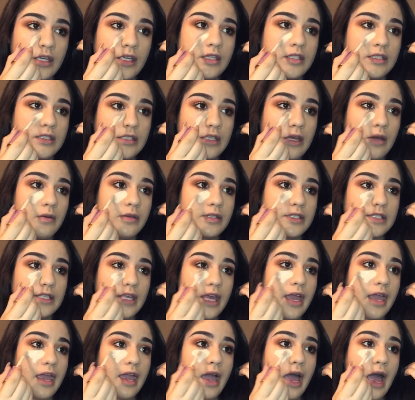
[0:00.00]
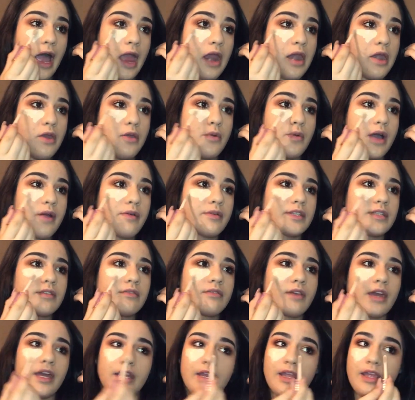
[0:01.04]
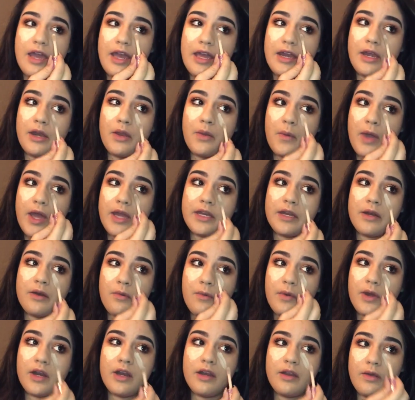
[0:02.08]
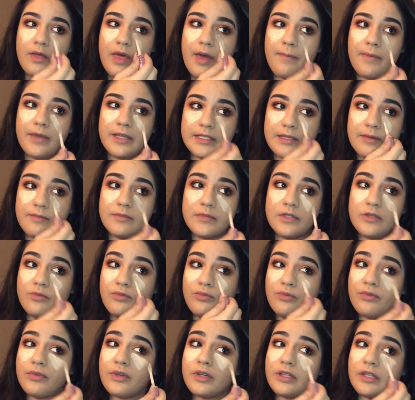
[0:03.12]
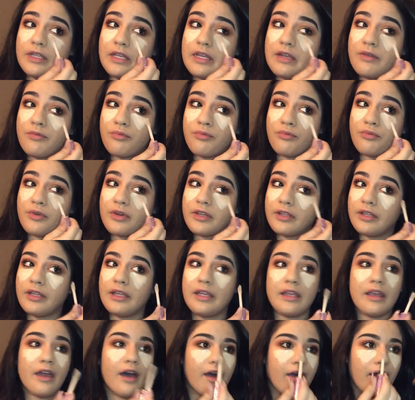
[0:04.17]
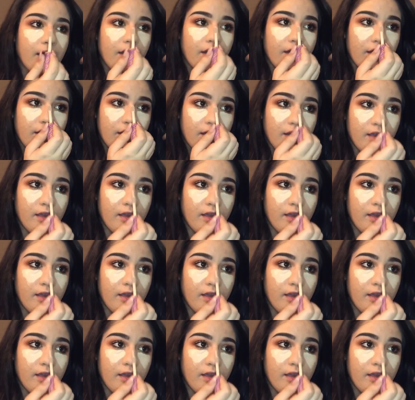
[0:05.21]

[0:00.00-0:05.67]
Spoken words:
so it's like, I knew I wasn't ready, I knew I didn't want to do that because I'm really, really young,